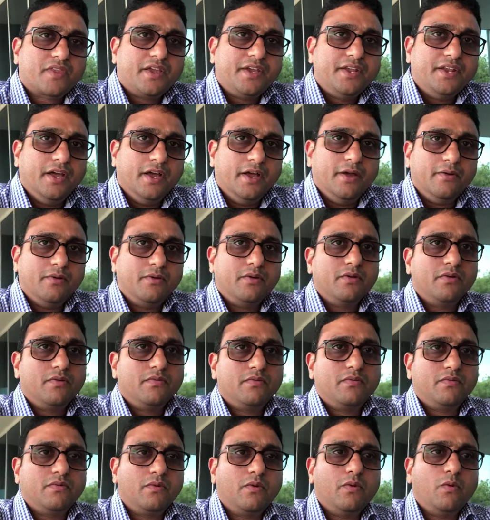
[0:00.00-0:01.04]
You know,
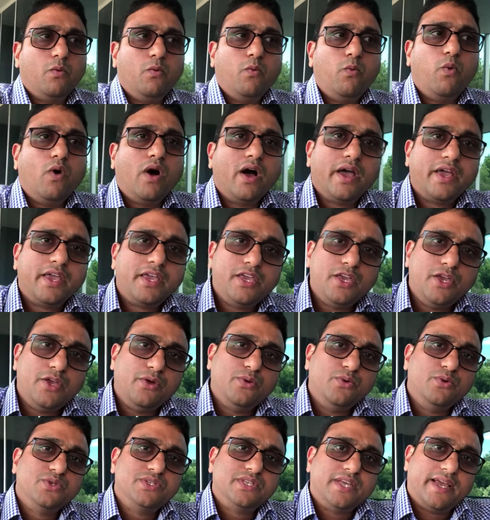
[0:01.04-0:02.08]
why
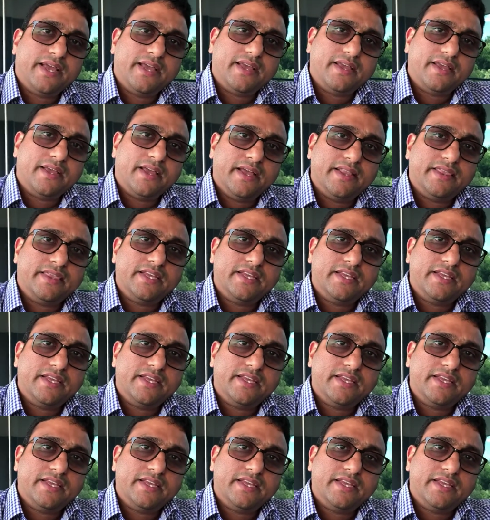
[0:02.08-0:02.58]
use a